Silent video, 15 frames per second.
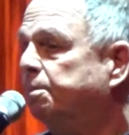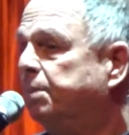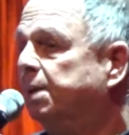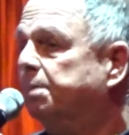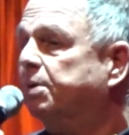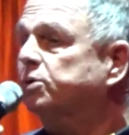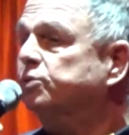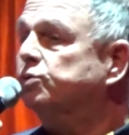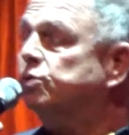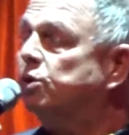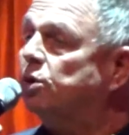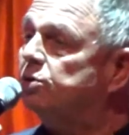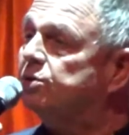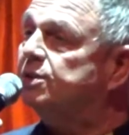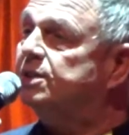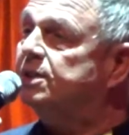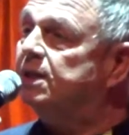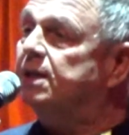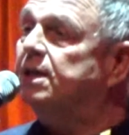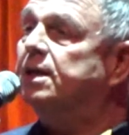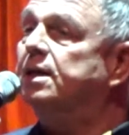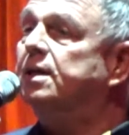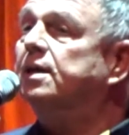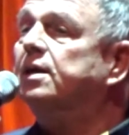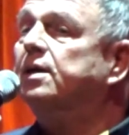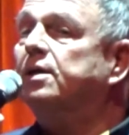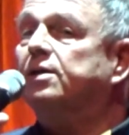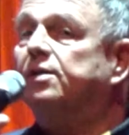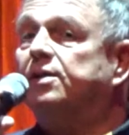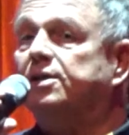People do not see
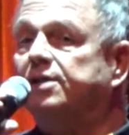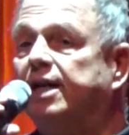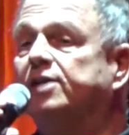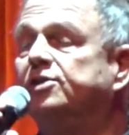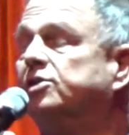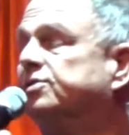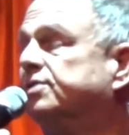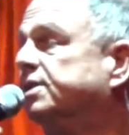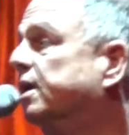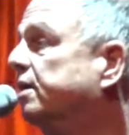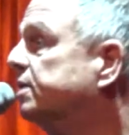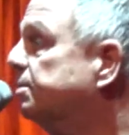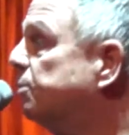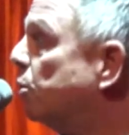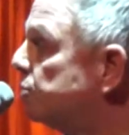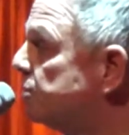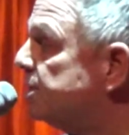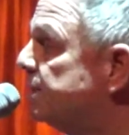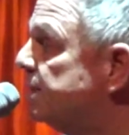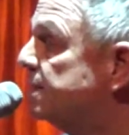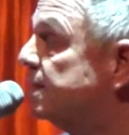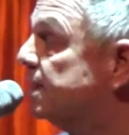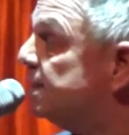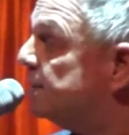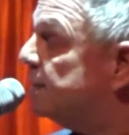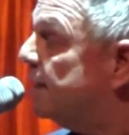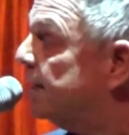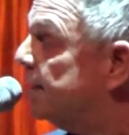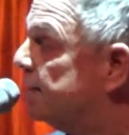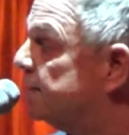the dangers in our democracy these
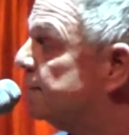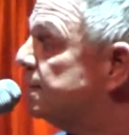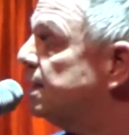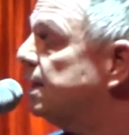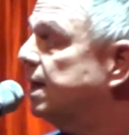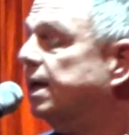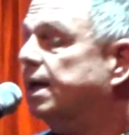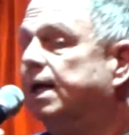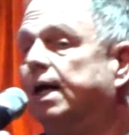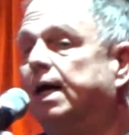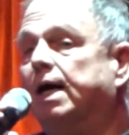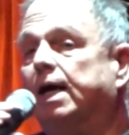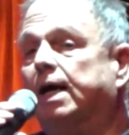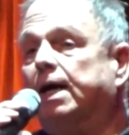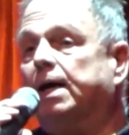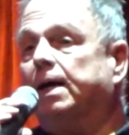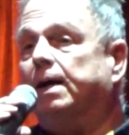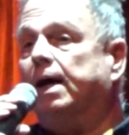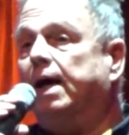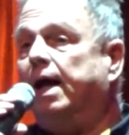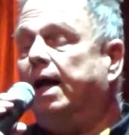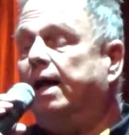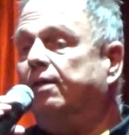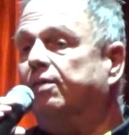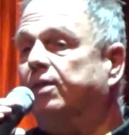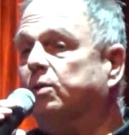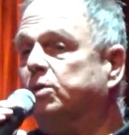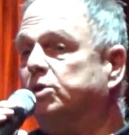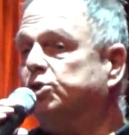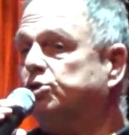days, and
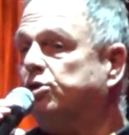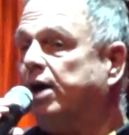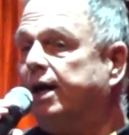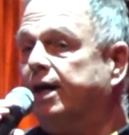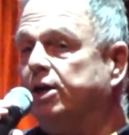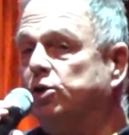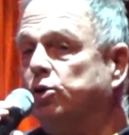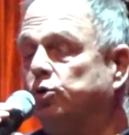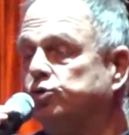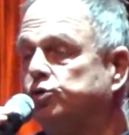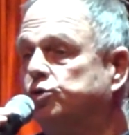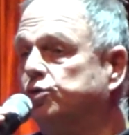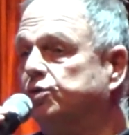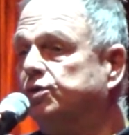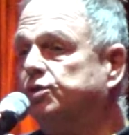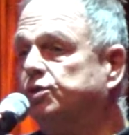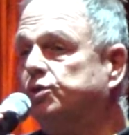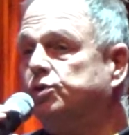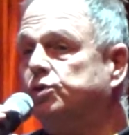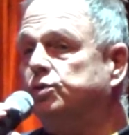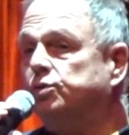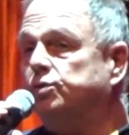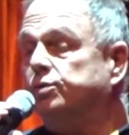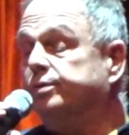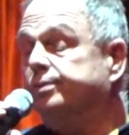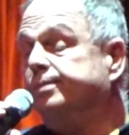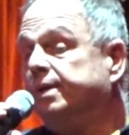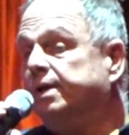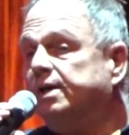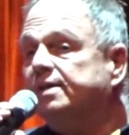they were trying not to
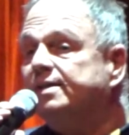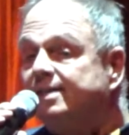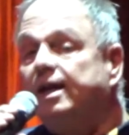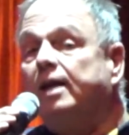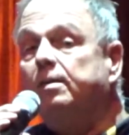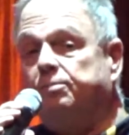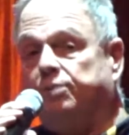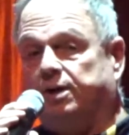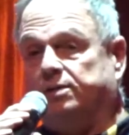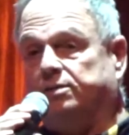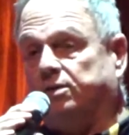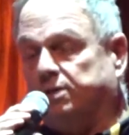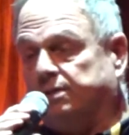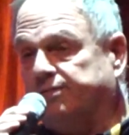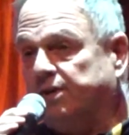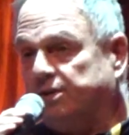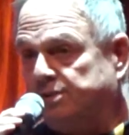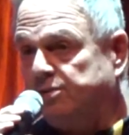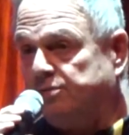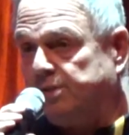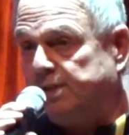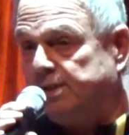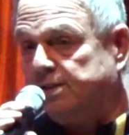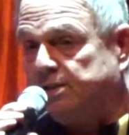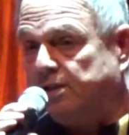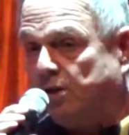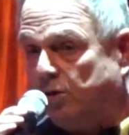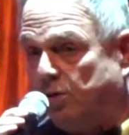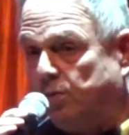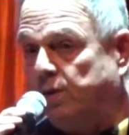celebrate the anniversary,
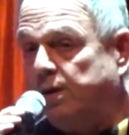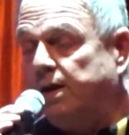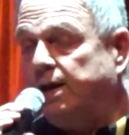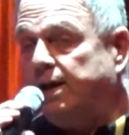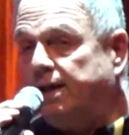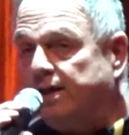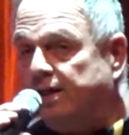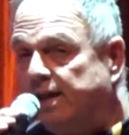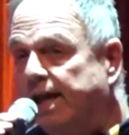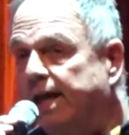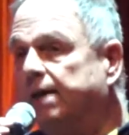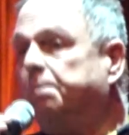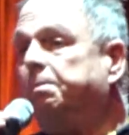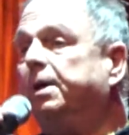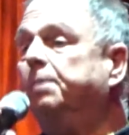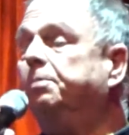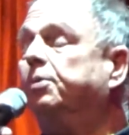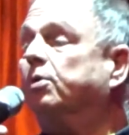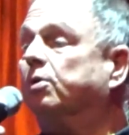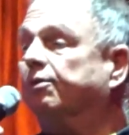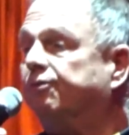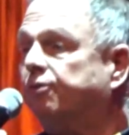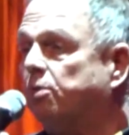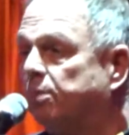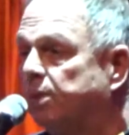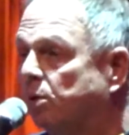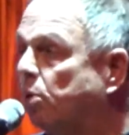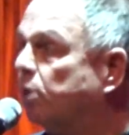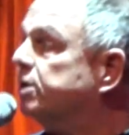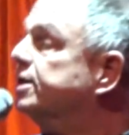so in the end, people from
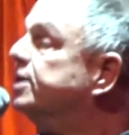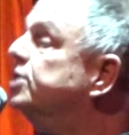their own